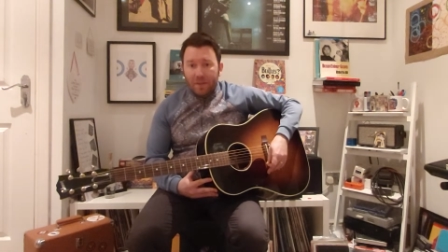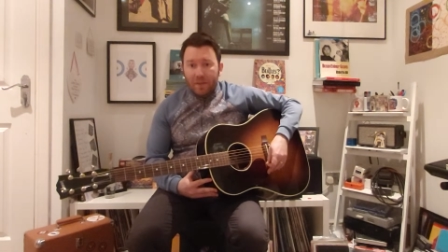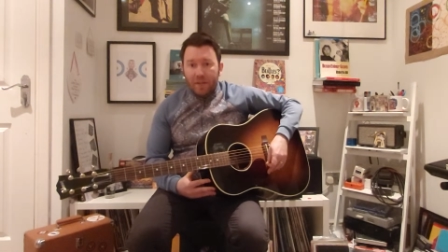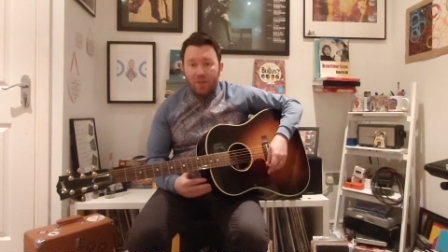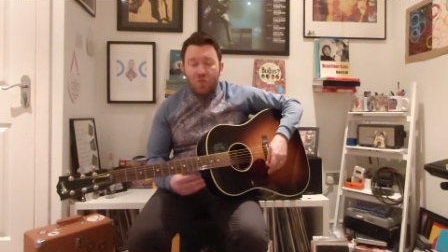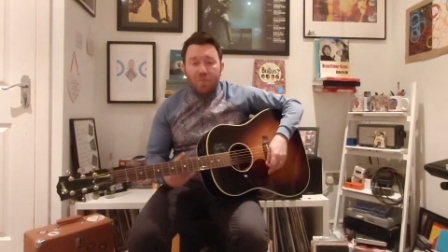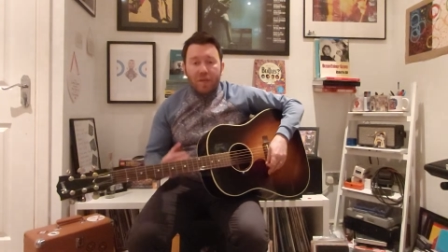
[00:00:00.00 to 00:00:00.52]
That
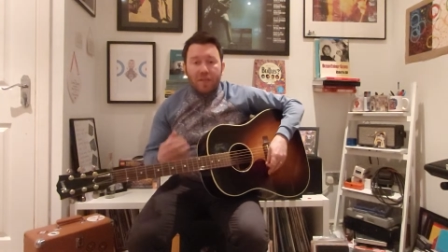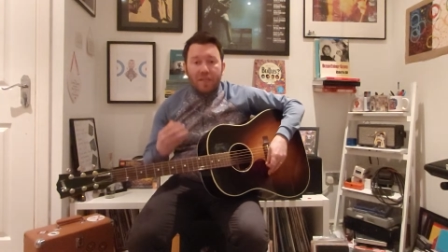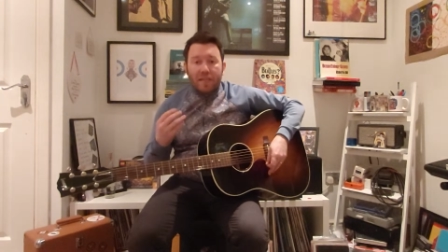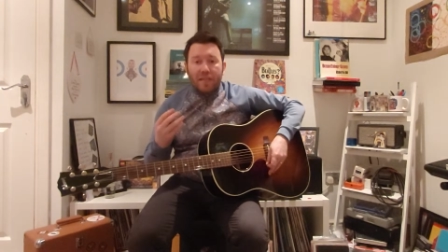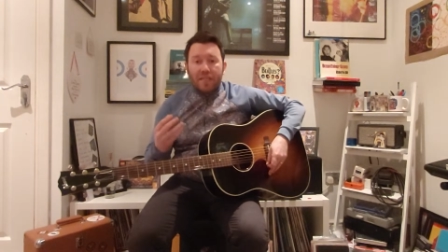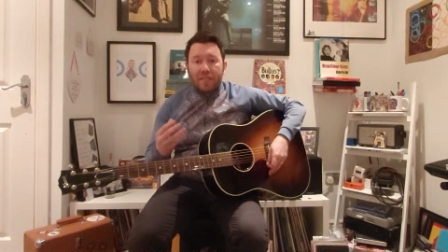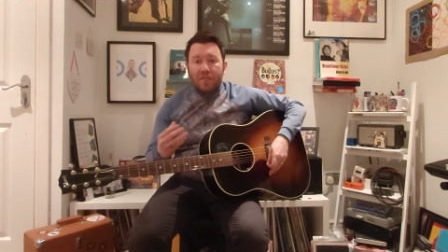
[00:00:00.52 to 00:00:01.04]
just makes it
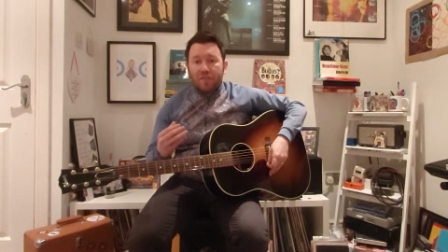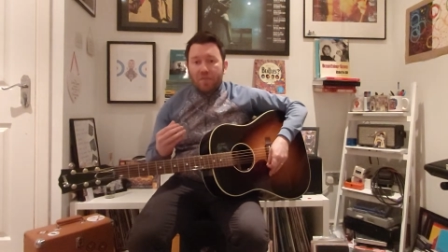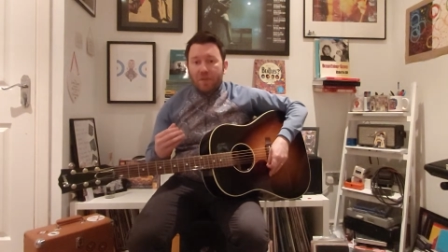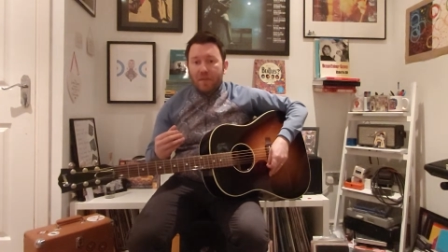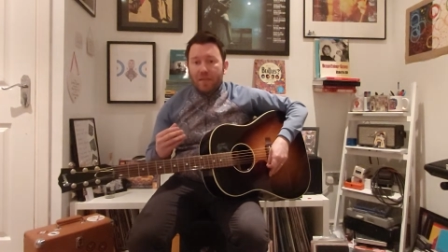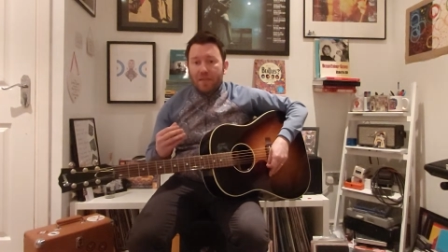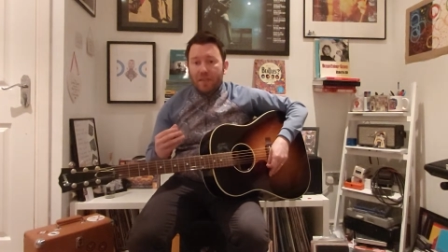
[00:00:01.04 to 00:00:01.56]
easier for
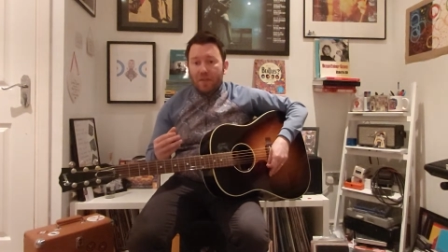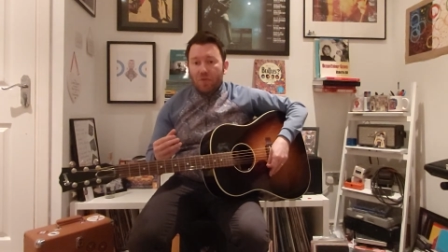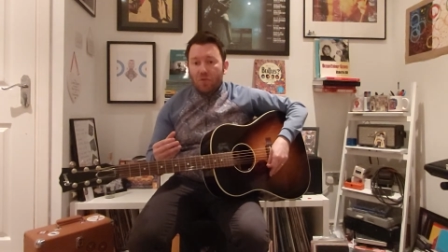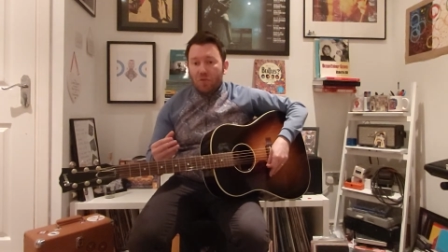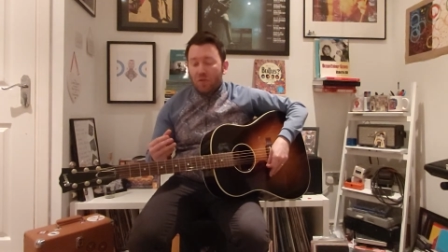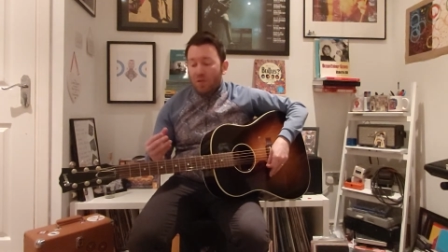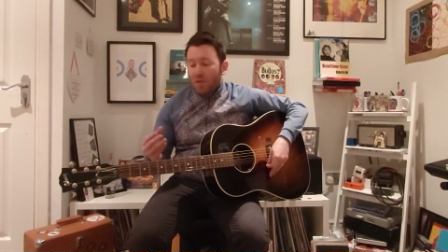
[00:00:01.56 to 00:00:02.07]
me to tell
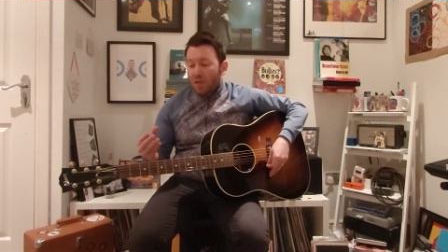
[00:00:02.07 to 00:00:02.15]
you,